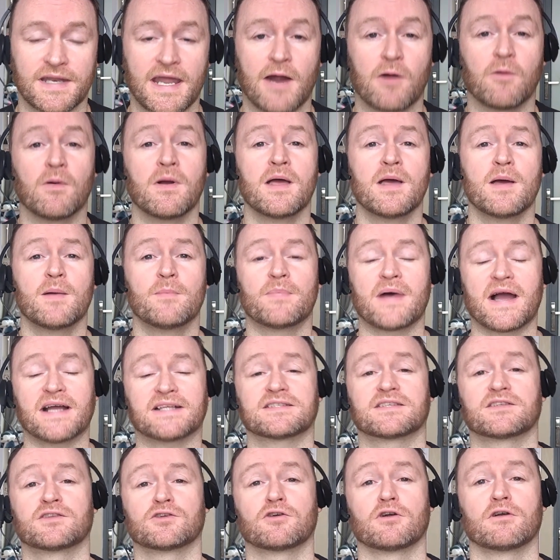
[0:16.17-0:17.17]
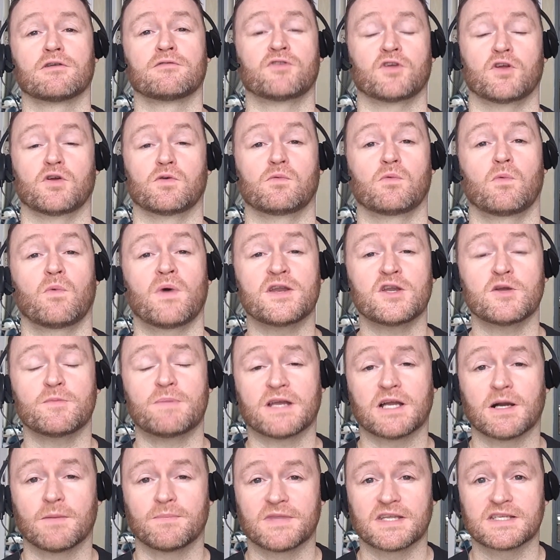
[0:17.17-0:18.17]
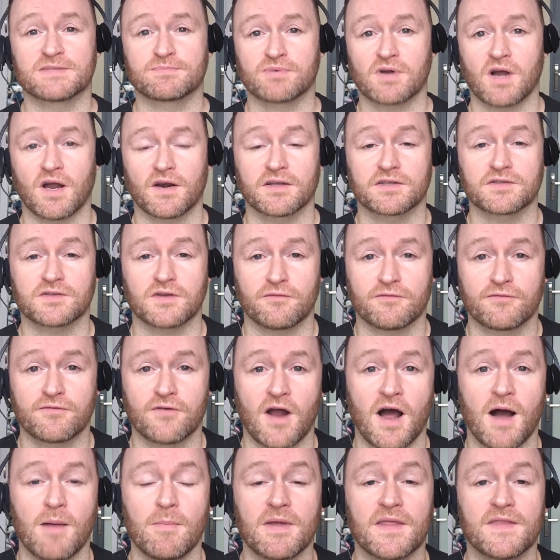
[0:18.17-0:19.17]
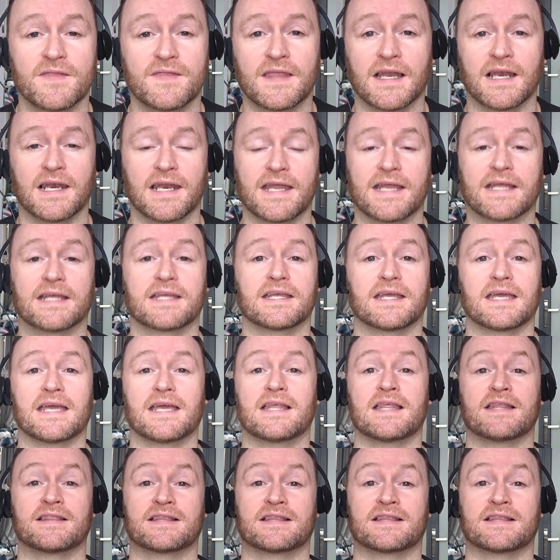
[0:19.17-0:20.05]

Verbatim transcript: Now back to the review. When you pick up this product from the link,